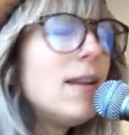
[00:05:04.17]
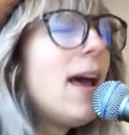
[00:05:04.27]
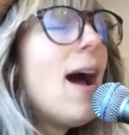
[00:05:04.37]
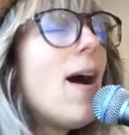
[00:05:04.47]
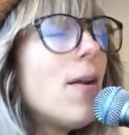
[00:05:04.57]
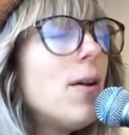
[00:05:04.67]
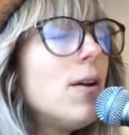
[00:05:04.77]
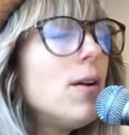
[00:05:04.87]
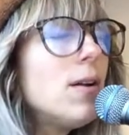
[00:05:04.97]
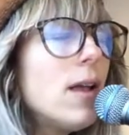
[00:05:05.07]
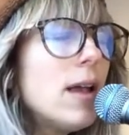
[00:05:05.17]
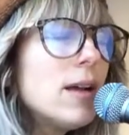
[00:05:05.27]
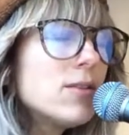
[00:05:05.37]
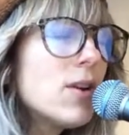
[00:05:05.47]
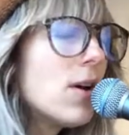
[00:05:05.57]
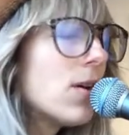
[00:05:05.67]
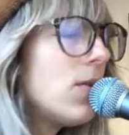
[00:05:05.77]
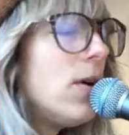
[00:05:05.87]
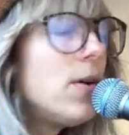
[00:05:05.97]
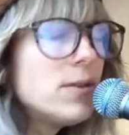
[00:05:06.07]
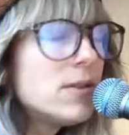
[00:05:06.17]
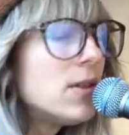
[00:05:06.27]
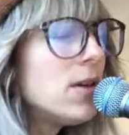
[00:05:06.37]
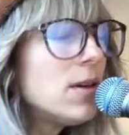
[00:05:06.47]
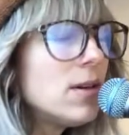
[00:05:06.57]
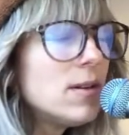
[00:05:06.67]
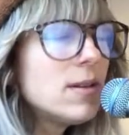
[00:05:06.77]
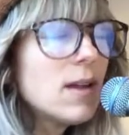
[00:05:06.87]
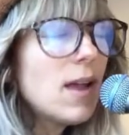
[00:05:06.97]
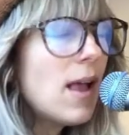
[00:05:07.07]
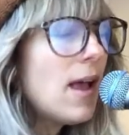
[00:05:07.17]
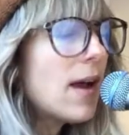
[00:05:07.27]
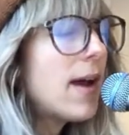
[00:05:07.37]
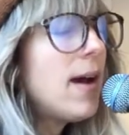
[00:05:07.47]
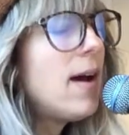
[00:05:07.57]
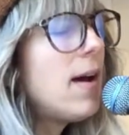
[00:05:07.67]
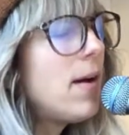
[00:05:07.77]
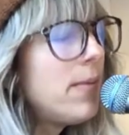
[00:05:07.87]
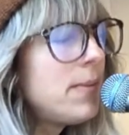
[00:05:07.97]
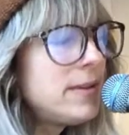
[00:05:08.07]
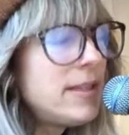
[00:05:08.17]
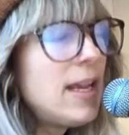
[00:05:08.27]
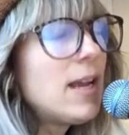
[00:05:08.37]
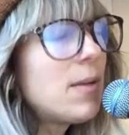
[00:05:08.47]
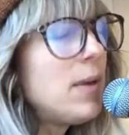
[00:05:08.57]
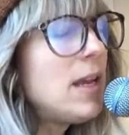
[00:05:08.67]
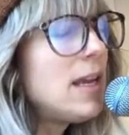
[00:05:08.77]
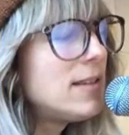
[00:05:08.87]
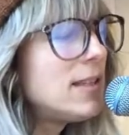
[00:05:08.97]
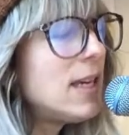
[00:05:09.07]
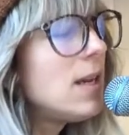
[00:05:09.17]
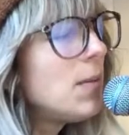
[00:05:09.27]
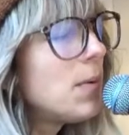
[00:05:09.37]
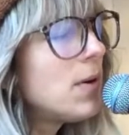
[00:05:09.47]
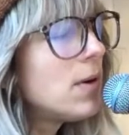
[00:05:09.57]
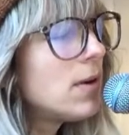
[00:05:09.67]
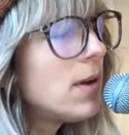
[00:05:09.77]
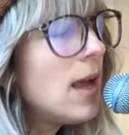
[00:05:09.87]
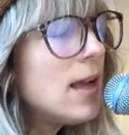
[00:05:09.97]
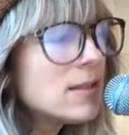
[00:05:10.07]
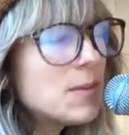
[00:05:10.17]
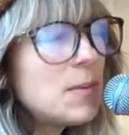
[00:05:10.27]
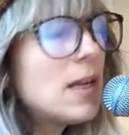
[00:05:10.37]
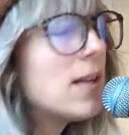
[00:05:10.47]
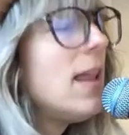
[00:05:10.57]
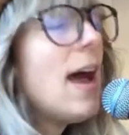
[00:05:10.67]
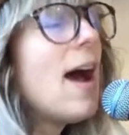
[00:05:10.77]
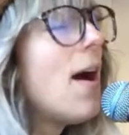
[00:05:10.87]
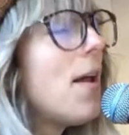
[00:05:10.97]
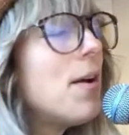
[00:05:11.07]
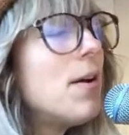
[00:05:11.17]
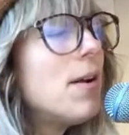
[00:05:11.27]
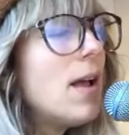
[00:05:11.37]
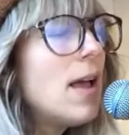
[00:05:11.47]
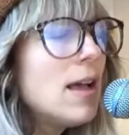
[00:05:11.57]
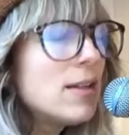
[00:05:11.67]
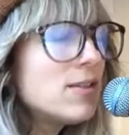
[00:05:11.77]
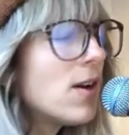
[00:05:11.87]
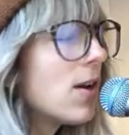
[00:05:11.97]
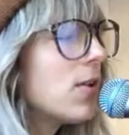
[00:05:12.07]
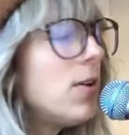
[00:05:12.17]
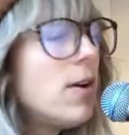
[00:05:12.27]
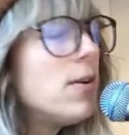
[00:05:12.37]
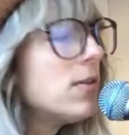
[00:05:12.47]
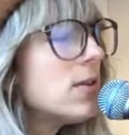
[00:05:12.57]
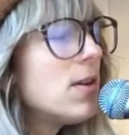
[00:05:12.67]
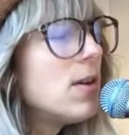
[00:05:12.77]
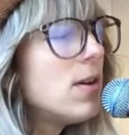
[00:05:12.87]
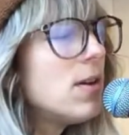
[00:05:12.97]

louder, draw closer, come and take me deeper. Speak louder, draw closer. closer.